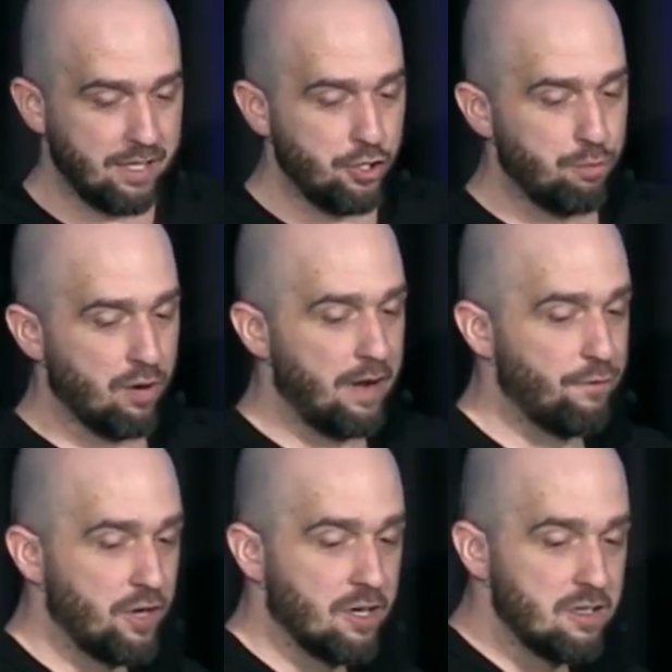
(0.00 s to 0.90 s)
You pray
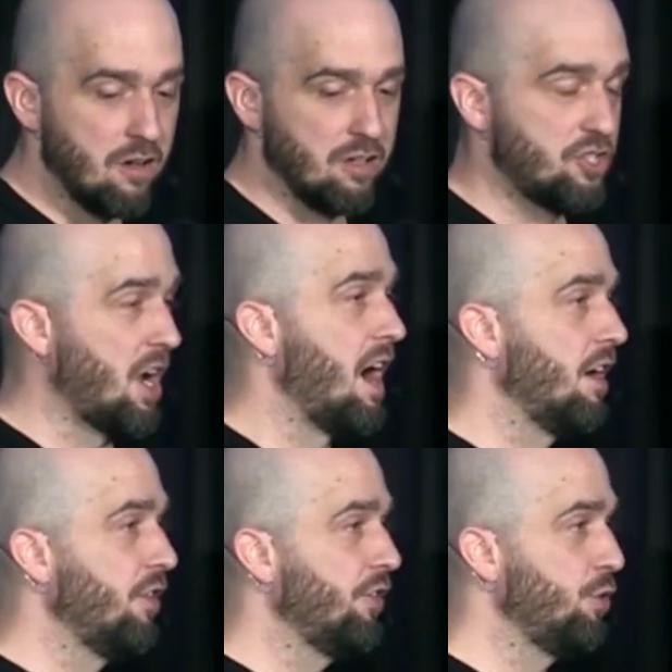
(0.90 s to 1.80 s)
for your adult
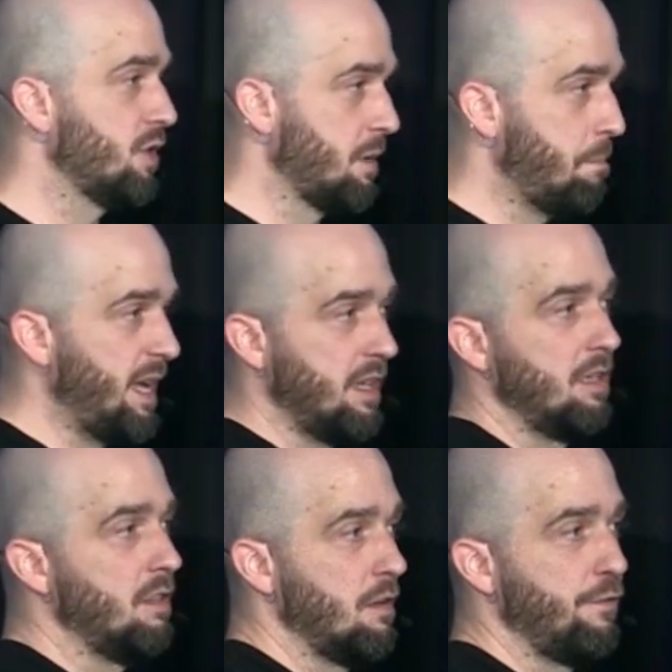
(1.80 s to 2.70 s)
child who has
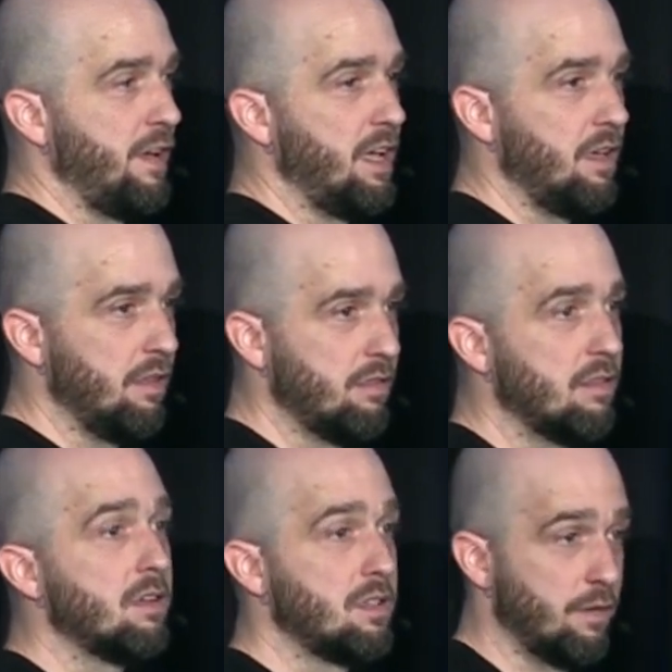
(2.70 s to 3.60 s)
abandoned their faith
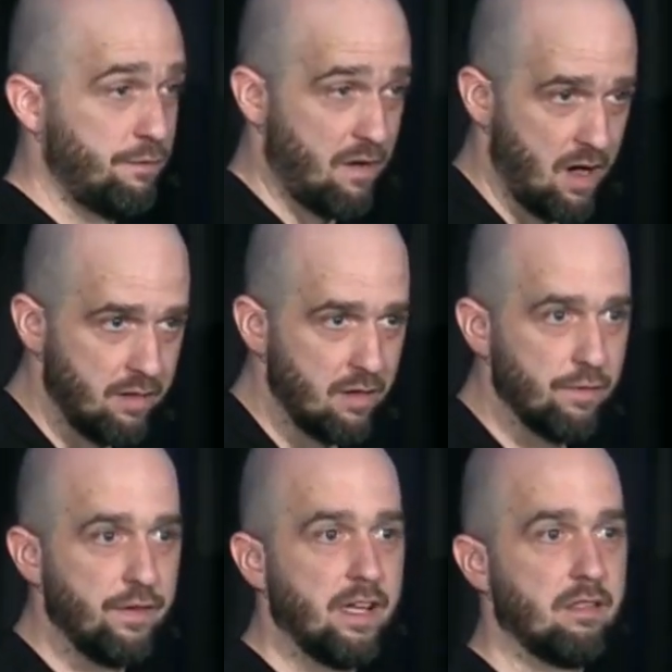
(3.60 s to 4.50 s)
to find their
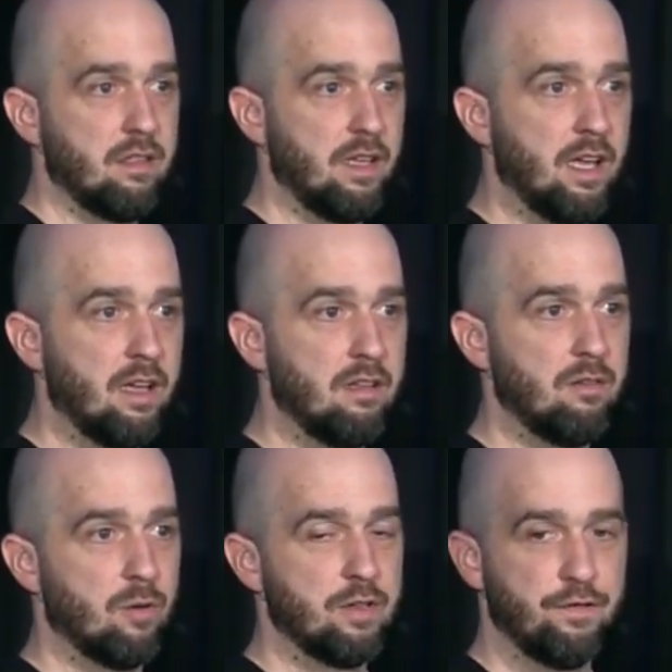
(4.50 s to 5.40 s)
faith again,
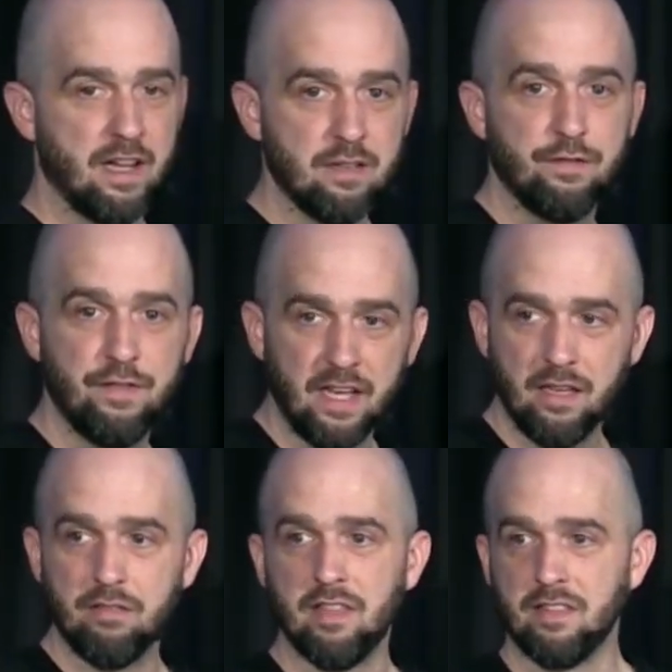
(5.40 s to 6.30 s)
or to find a
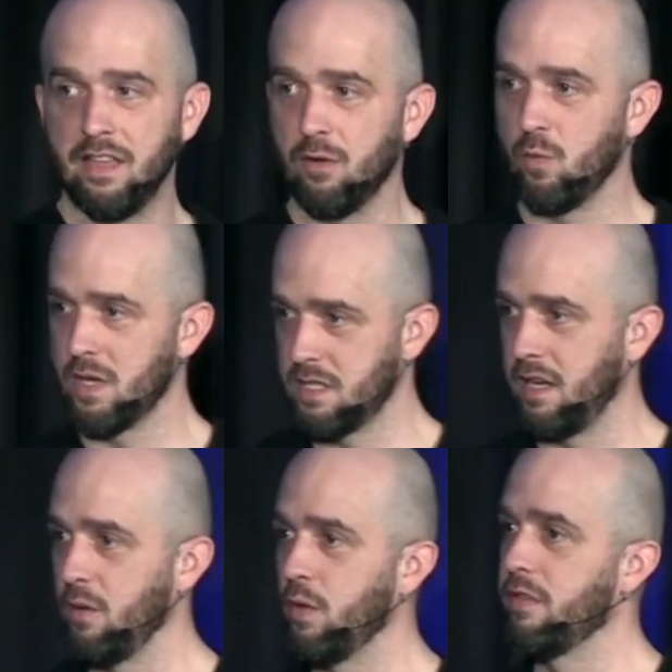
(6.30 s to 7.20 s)
faith that they can
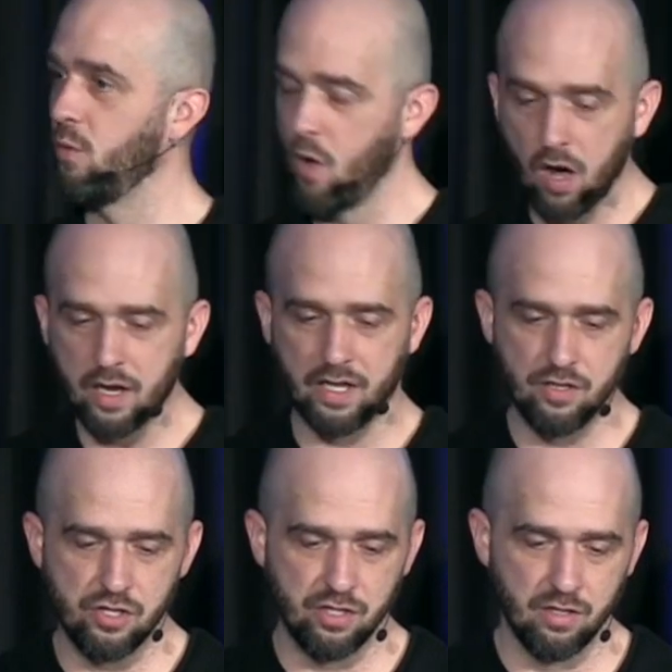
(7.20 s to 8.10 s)
resonate with and walk
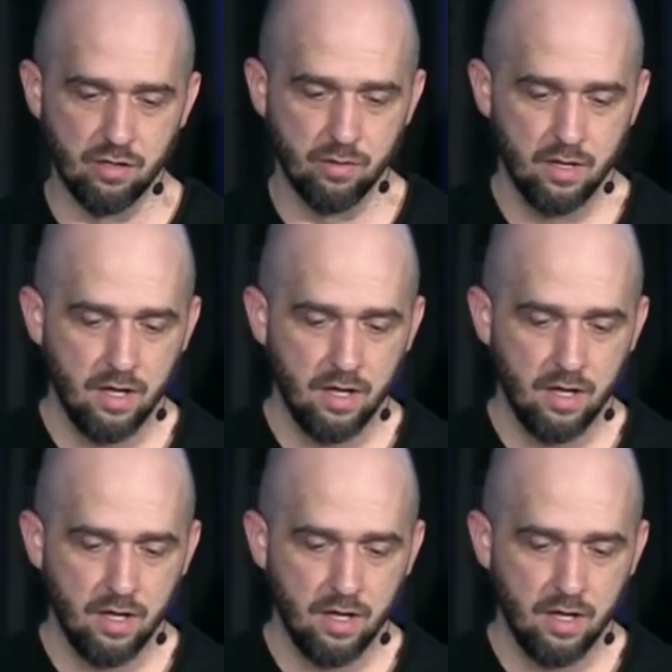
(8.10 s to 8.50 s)
into.